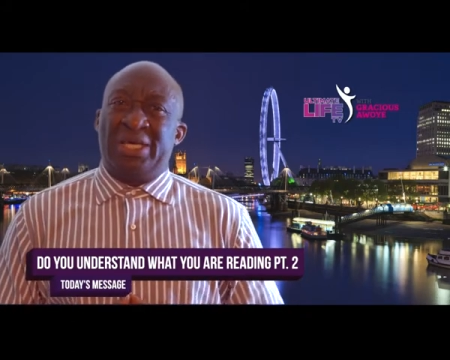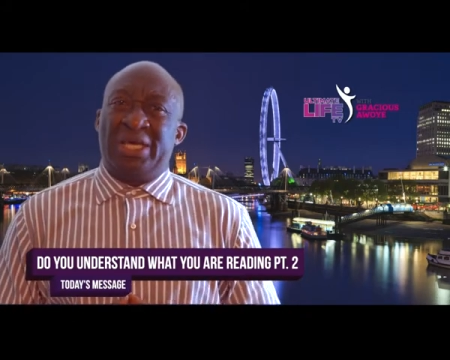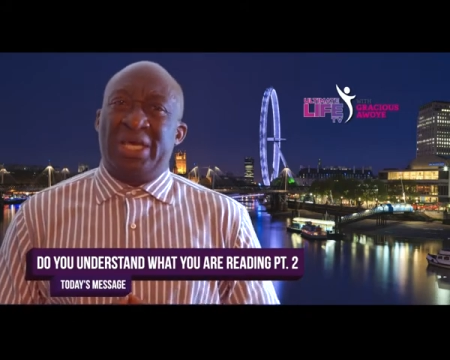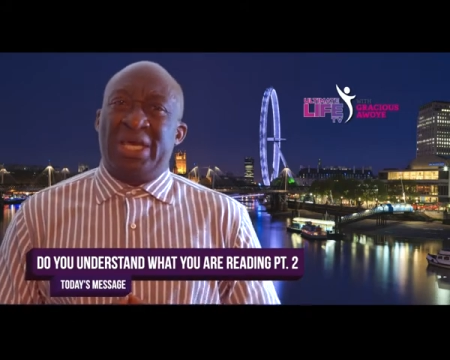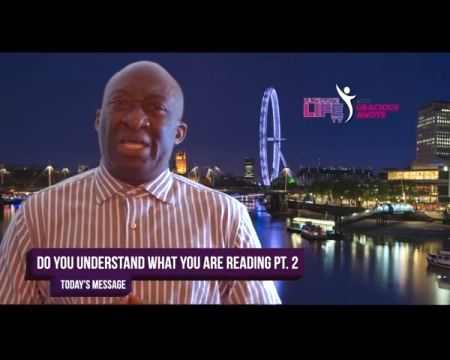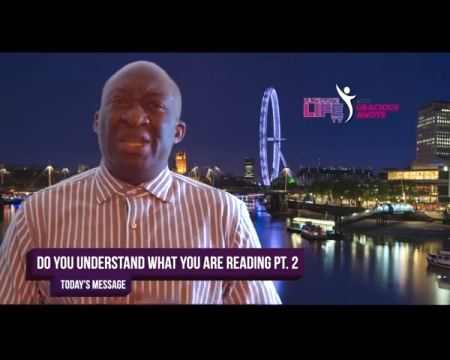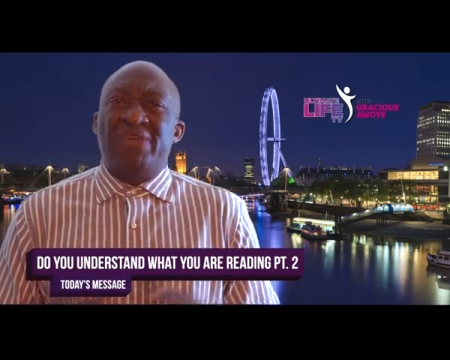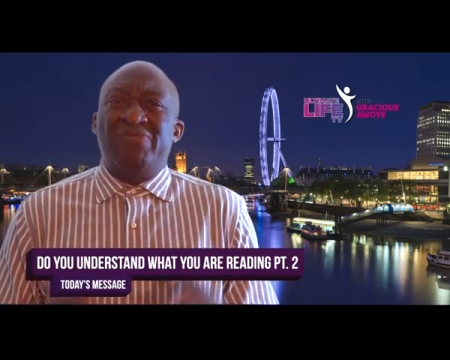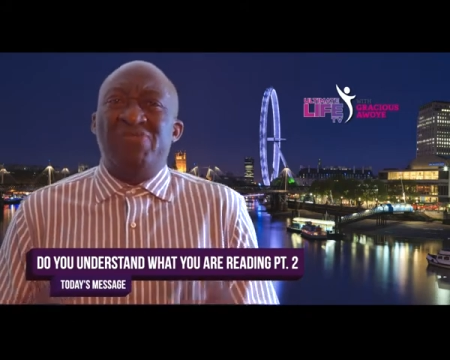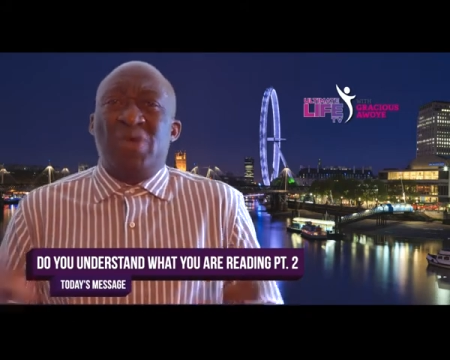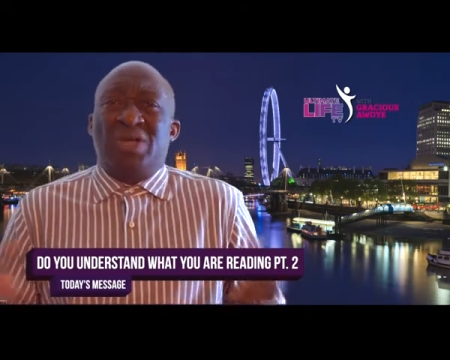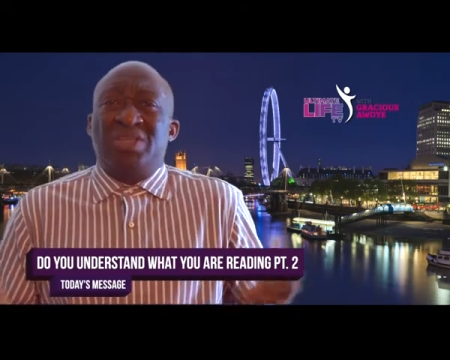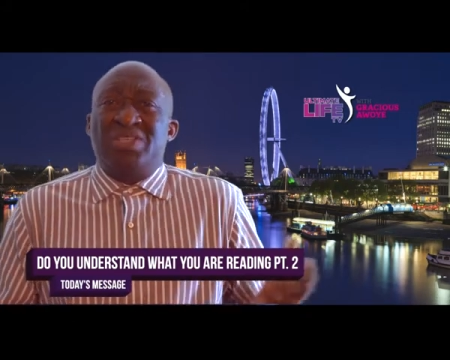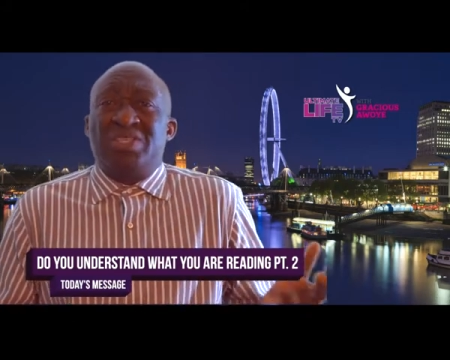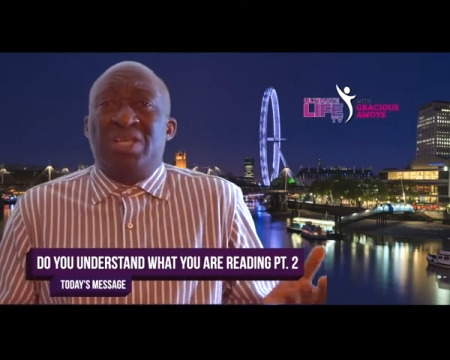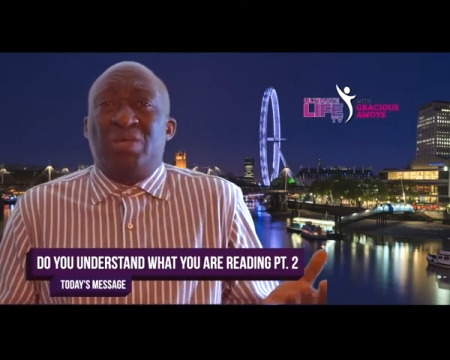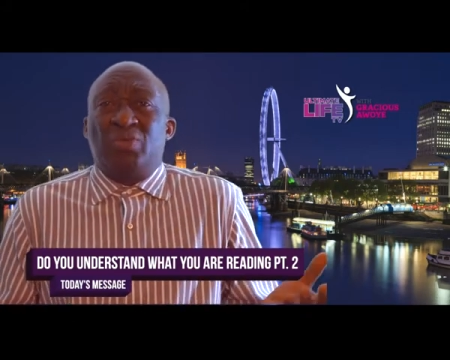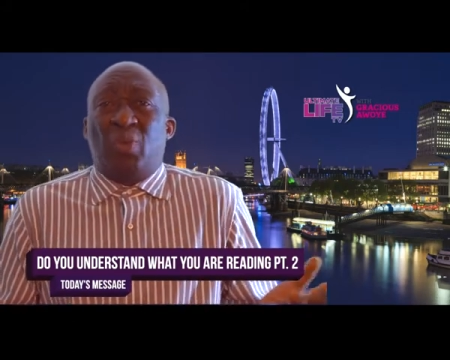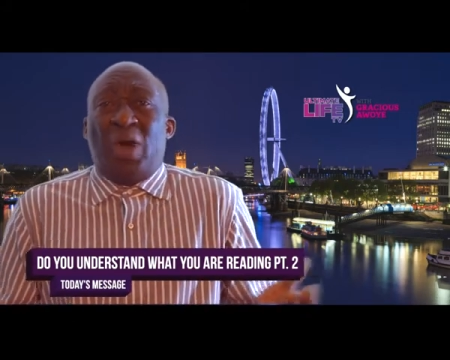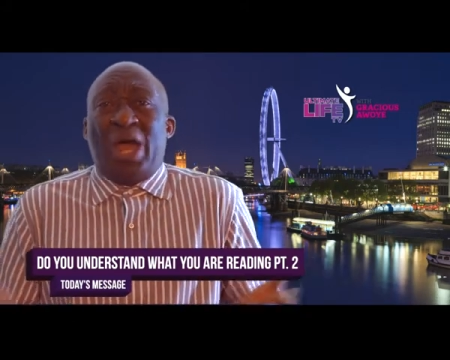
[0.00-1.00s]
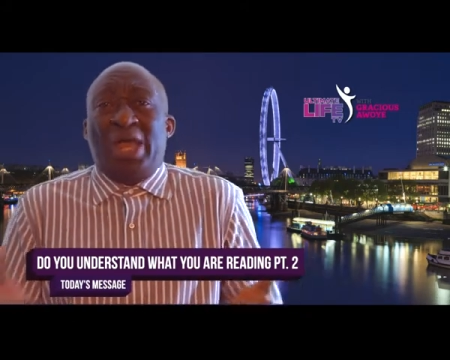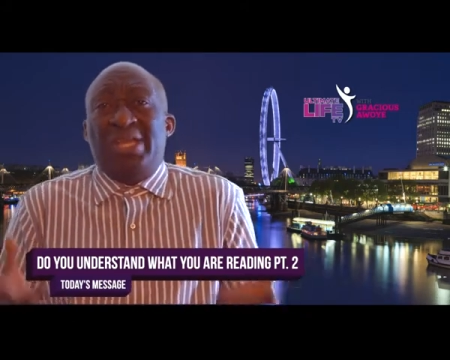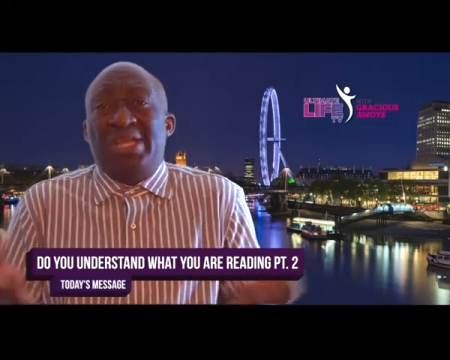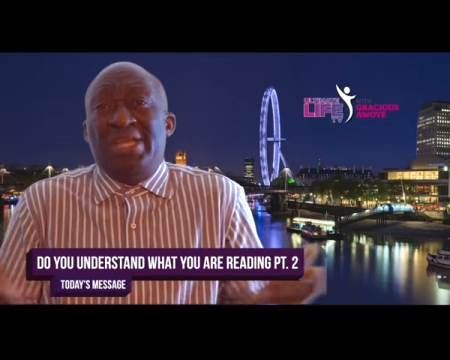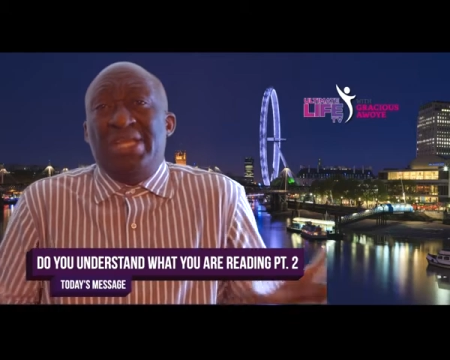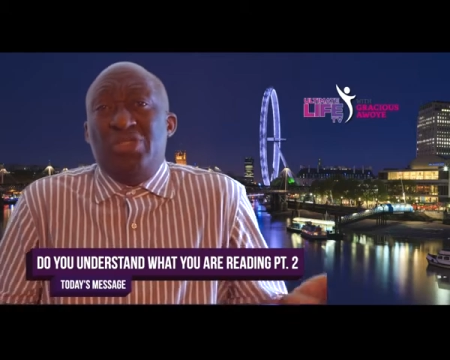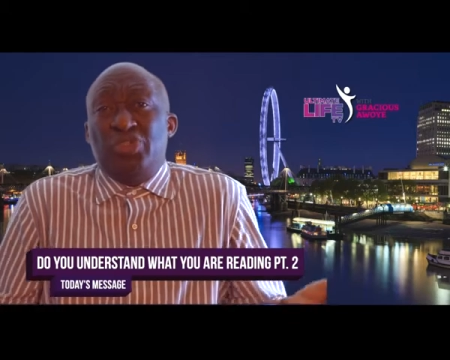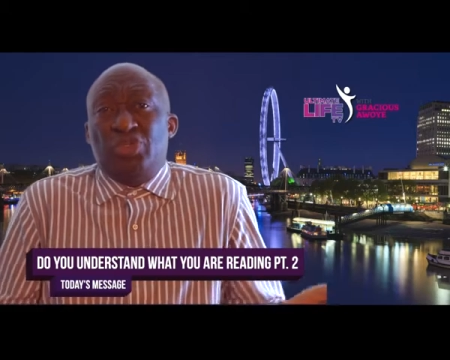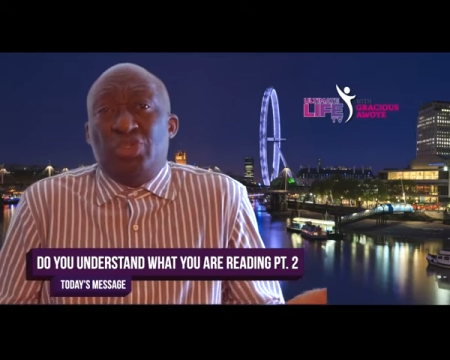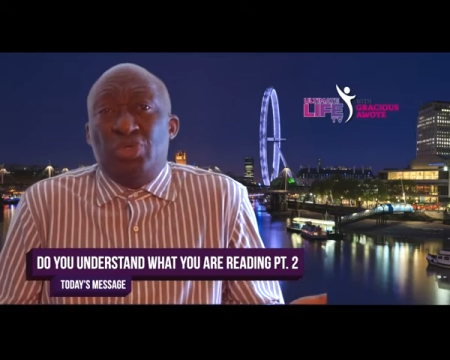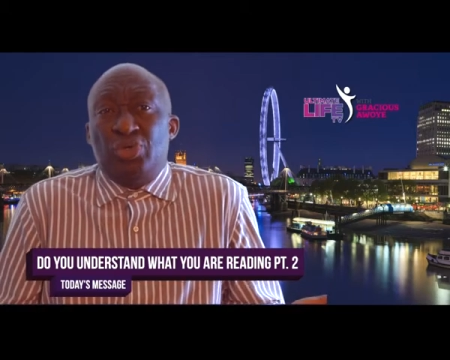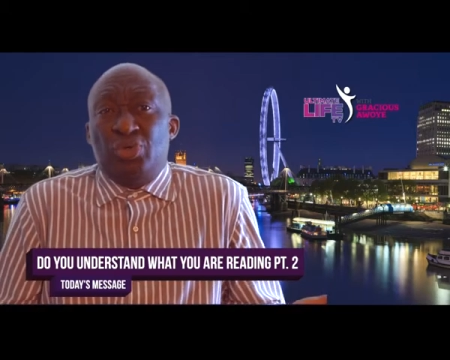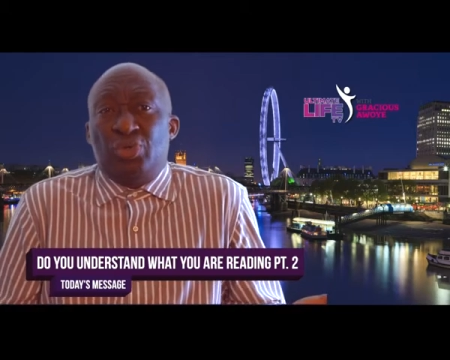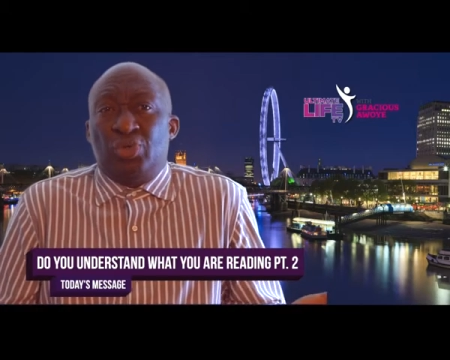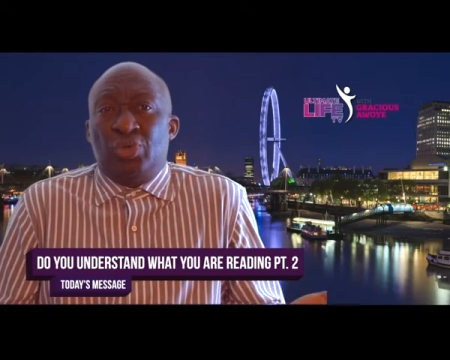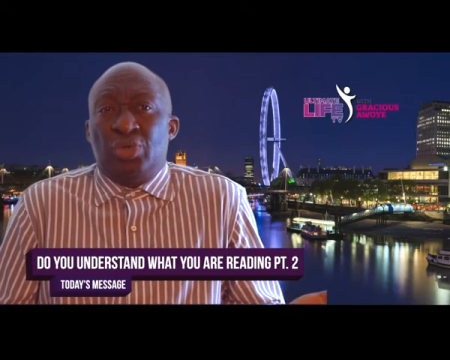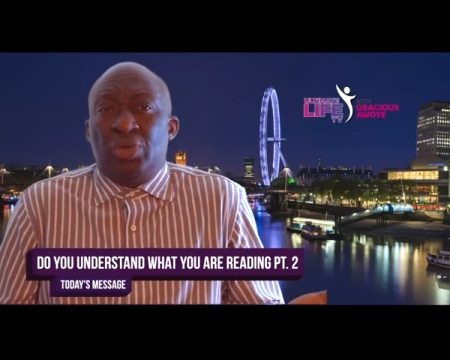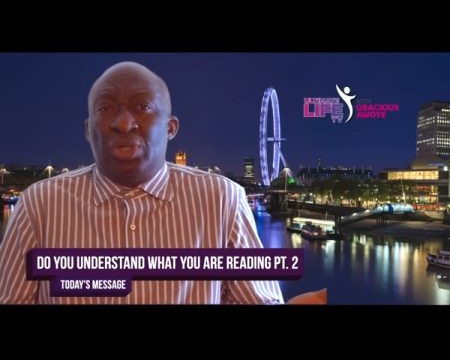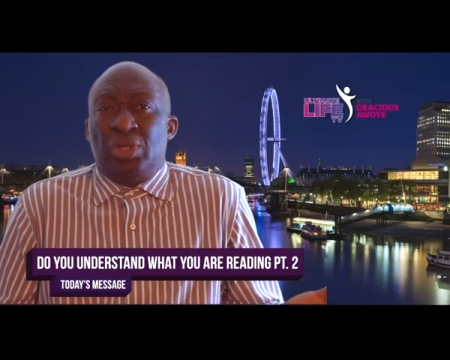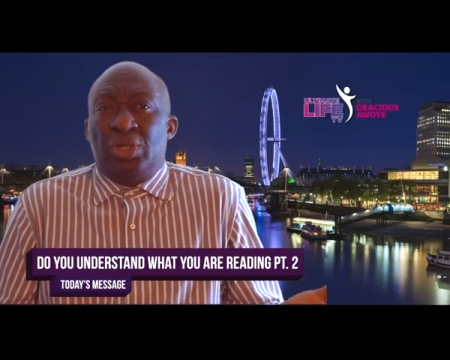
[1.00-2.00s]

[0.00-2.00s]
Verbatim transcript: And everyone said, Why didn't you?